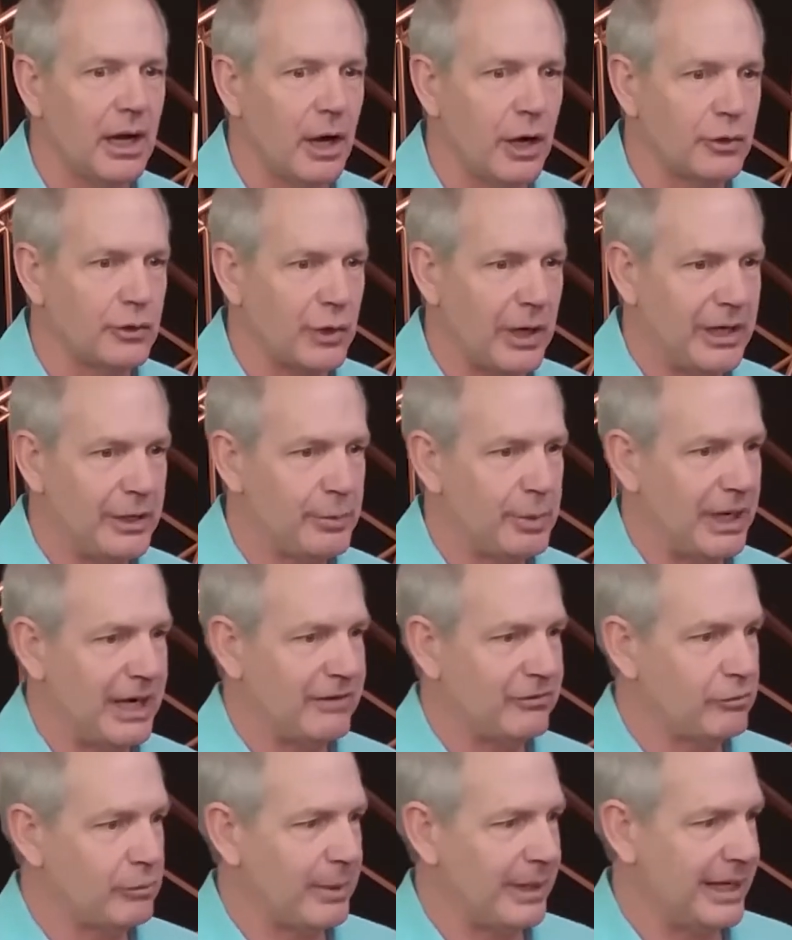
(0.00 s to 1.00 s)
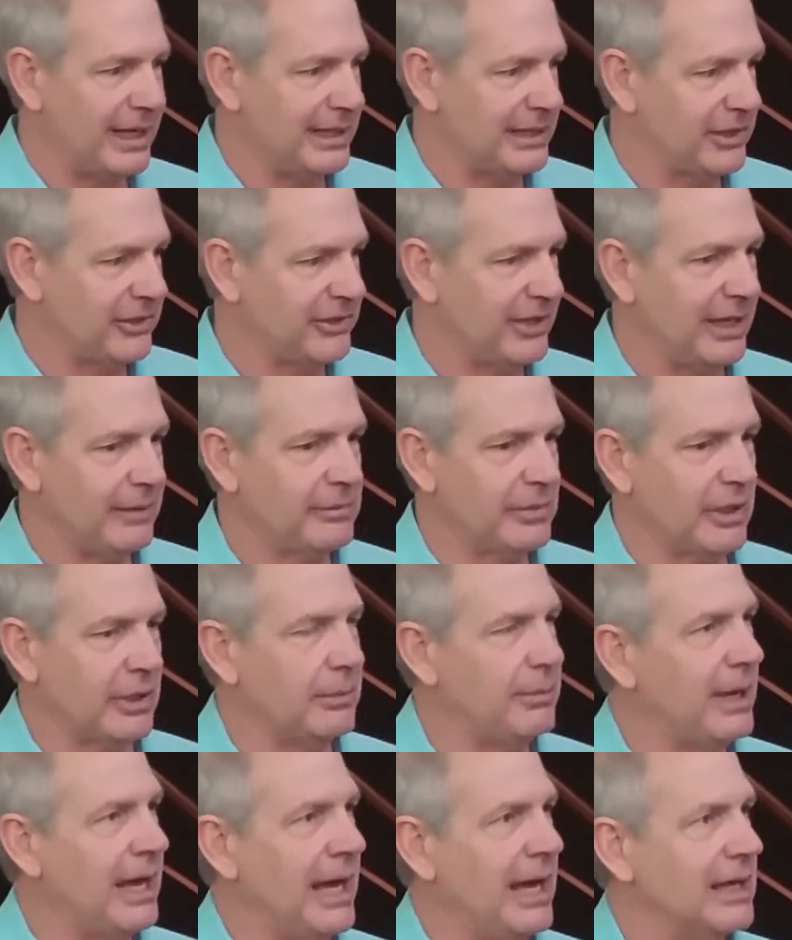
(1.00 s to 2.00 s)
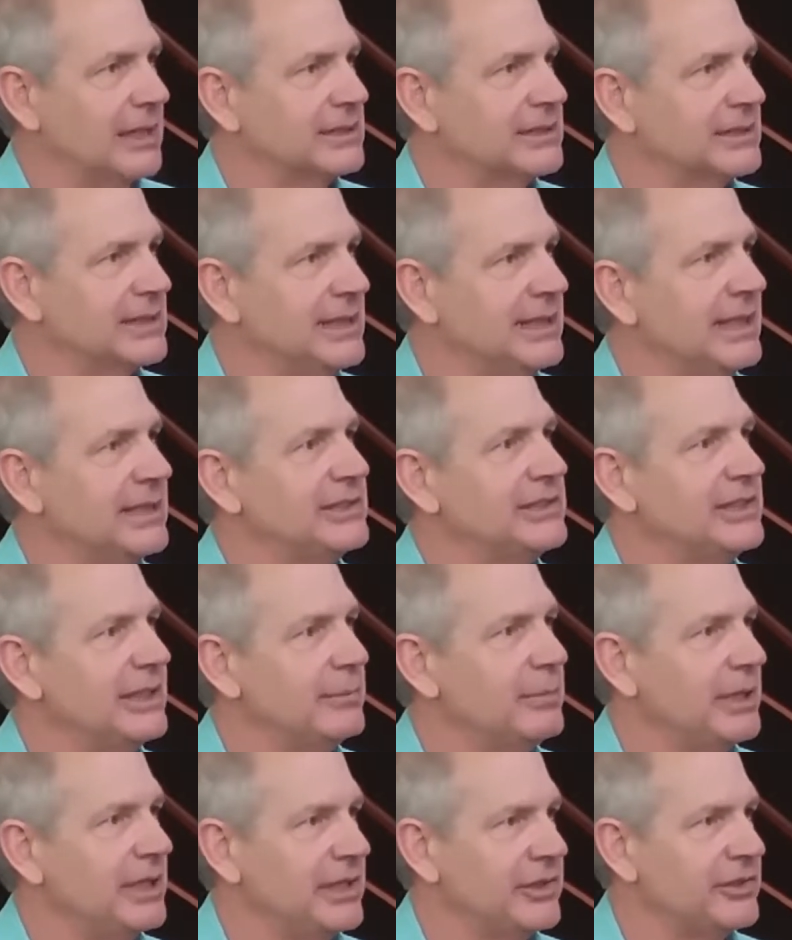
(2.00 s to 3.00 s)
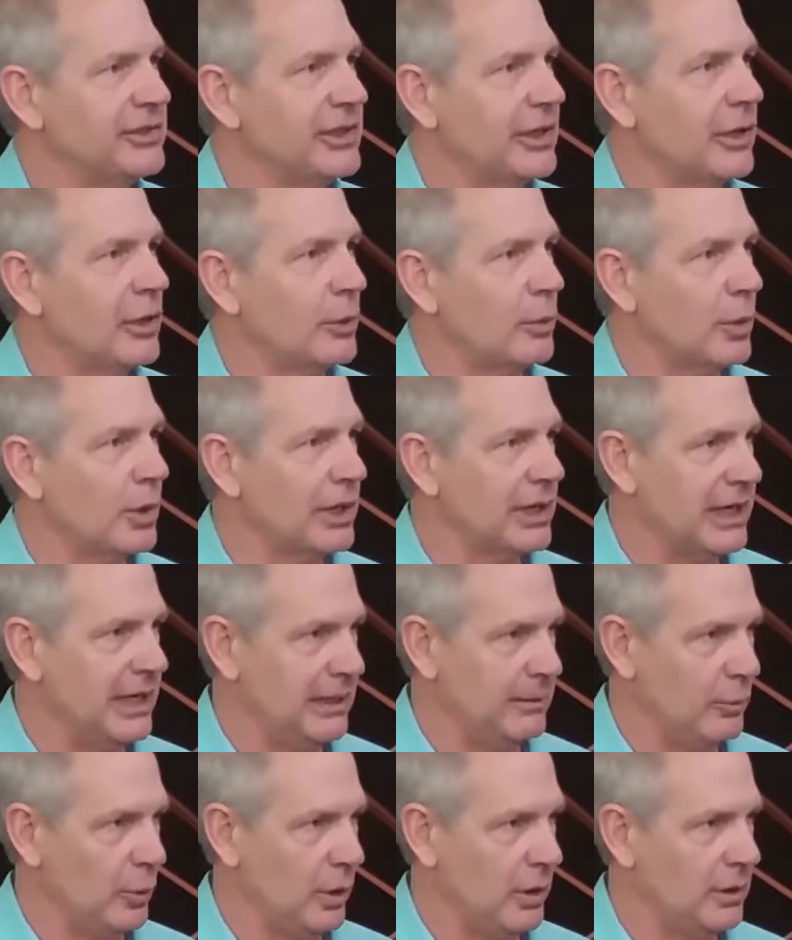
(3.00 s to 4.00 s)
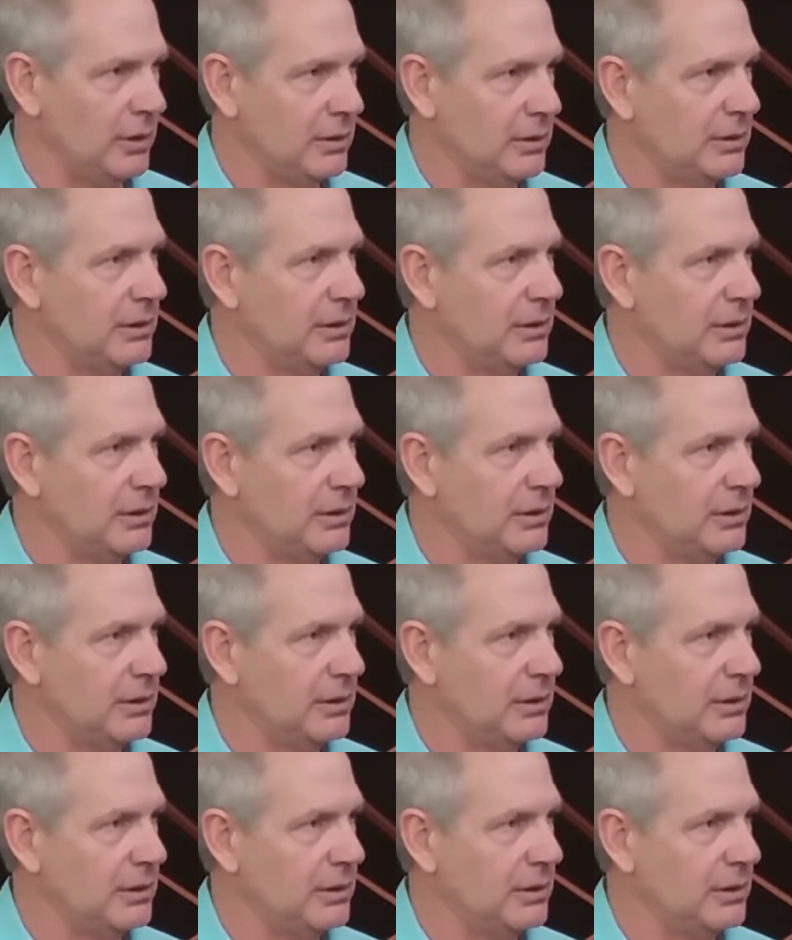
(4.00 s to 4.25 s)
are trying to put everybody in the same little box. And it simply isn't going to work anymore.